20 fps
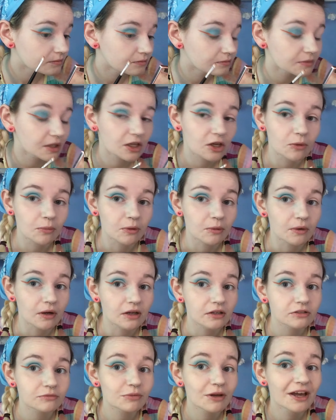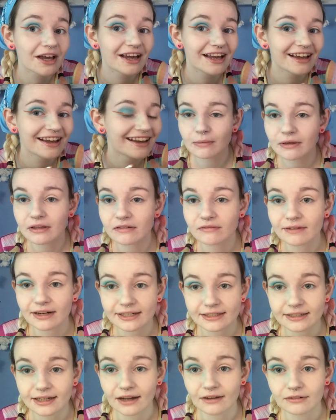it could be worse. Put the
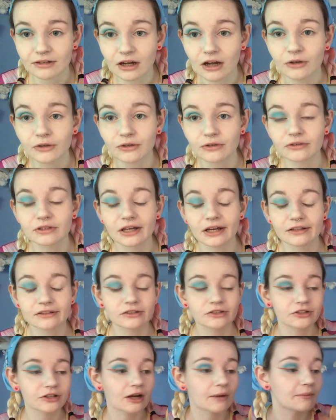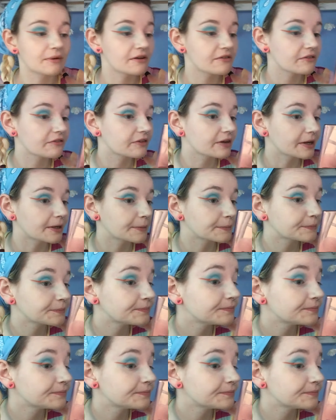red down, I'll use that to sharpen everything up.